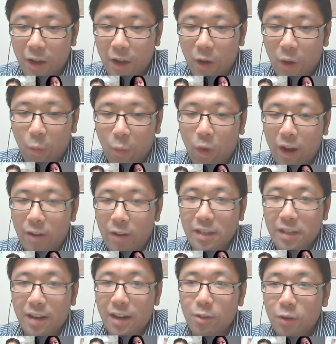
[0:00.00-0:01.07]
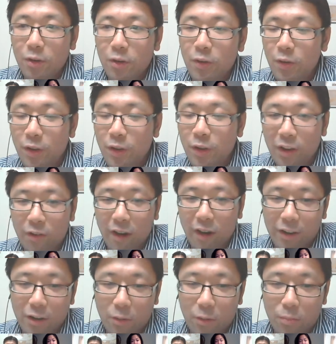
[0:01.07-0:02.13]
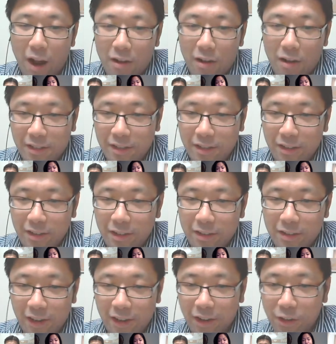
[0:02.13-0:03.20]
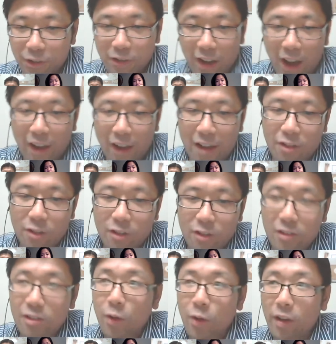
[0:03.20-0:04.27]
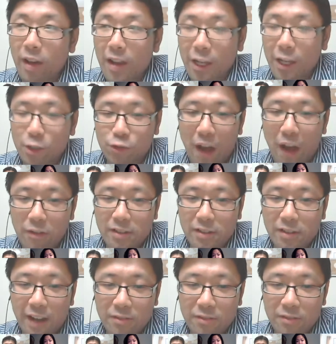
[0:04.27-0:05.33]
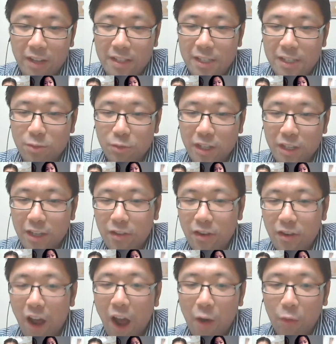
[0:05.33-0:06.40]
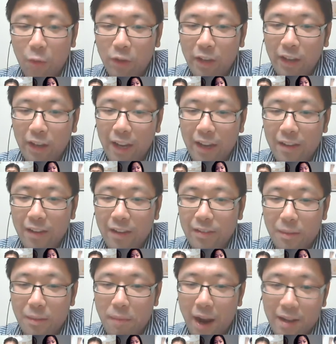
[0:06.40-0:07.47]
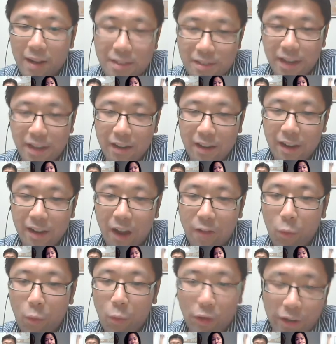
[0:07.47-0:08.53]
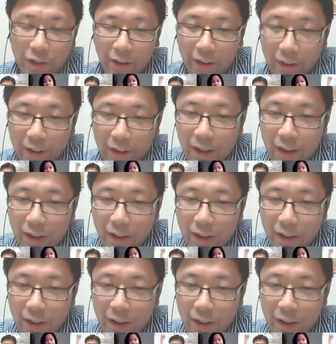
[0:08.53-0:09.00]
oh, what else can I do, right? Browsing the internet and looking at like travel sites, right? Just really not really in the mindset of working.